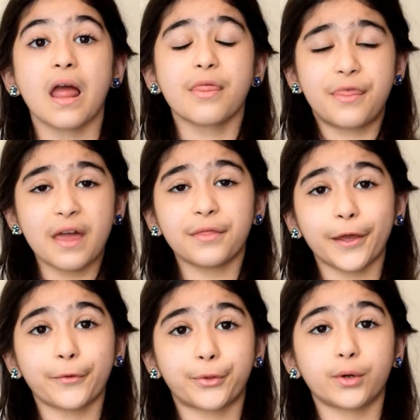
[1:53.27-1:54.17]
Then
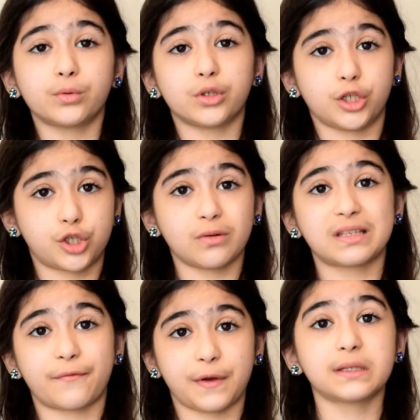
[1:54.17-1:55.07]
they threw uh,
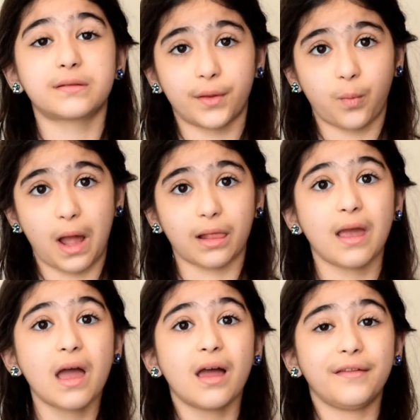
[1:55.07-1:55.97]
Joseph into the well.
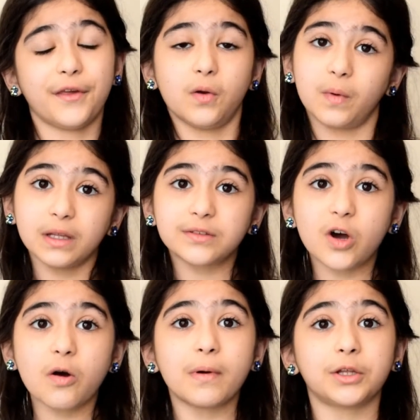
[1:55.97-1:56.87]
They went
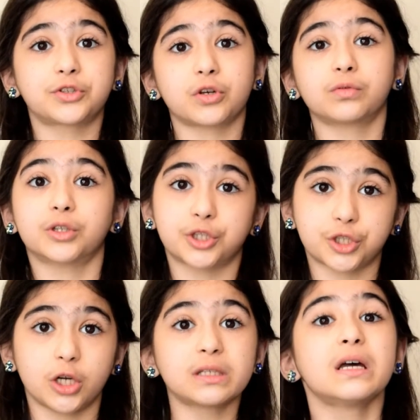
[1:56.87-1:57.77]
home and showed the
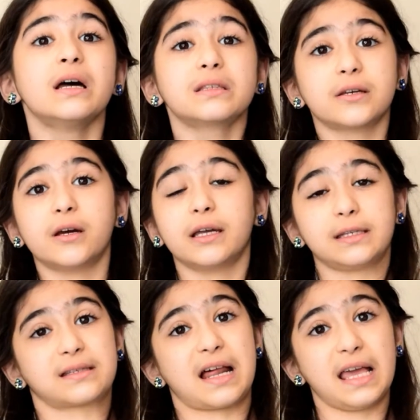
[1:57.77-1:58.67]
shirt to
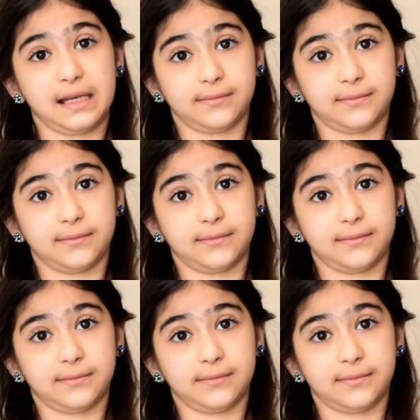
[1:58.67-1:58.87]
Israel.